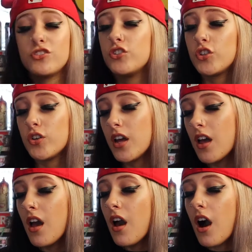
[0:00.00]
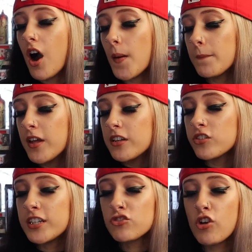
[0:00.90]
do. So
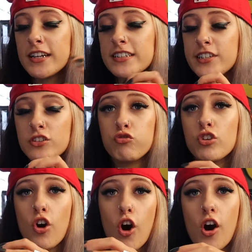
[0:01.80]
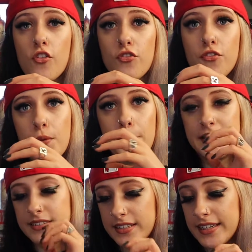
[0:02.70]
let's try and disregard the
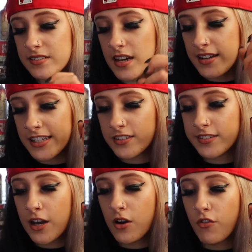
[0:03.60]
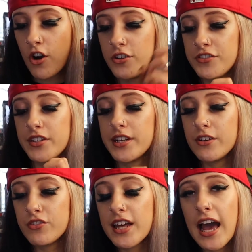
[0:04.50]
busyness and let's delve
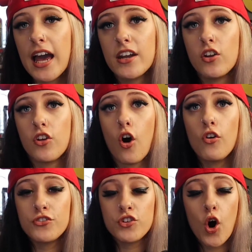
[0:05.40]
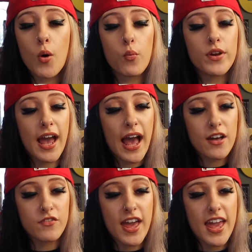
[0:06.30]
underneath that. And on top we
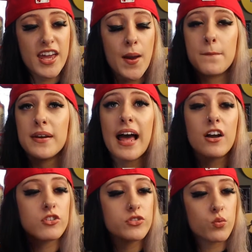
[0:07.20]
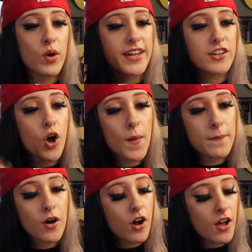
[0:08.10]
have a black suede
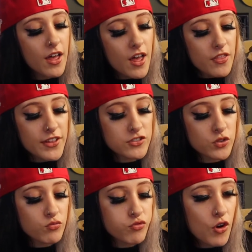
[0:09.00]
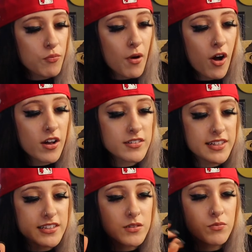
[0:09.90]
upper. There's some rough parts,
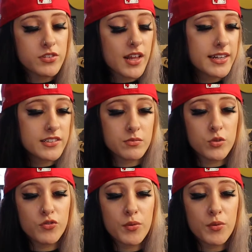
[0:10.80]
there's some slightly smoother